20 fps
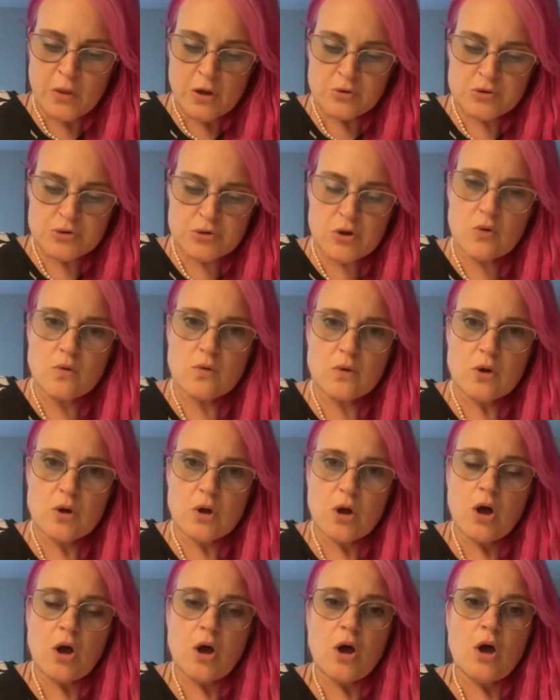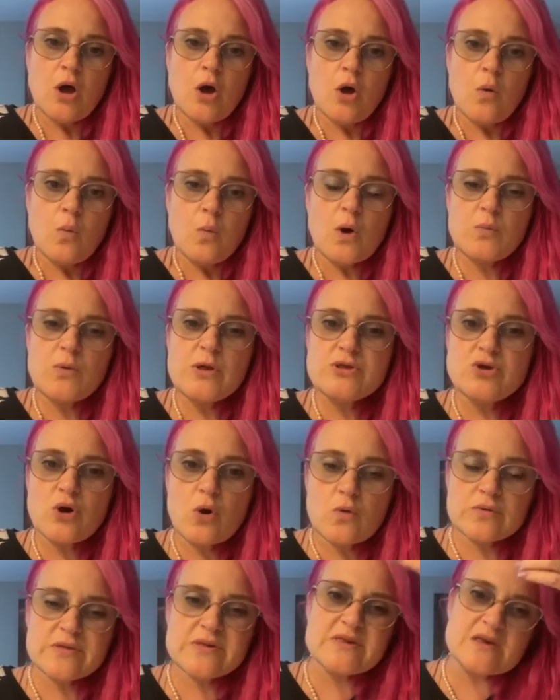So what we
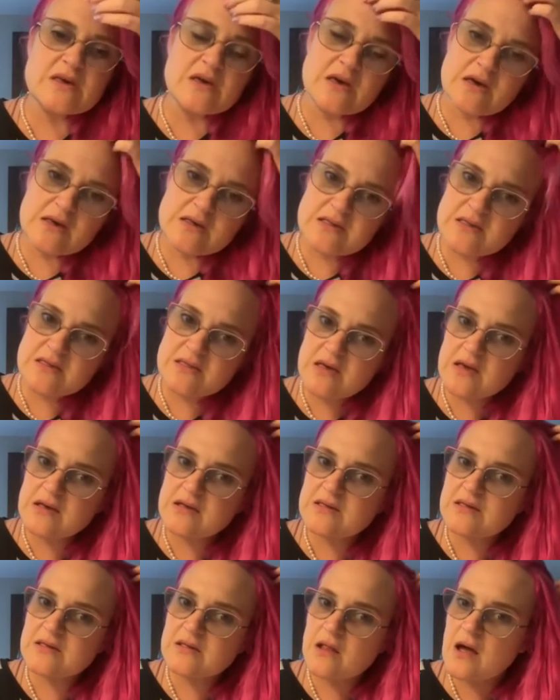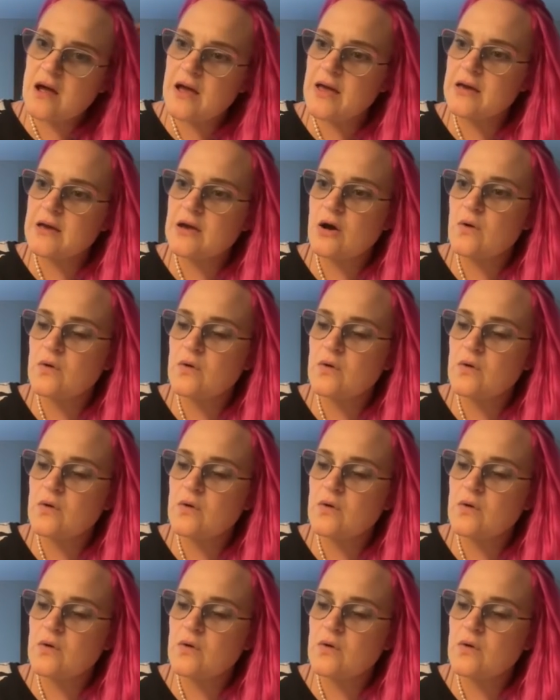don't see is things like,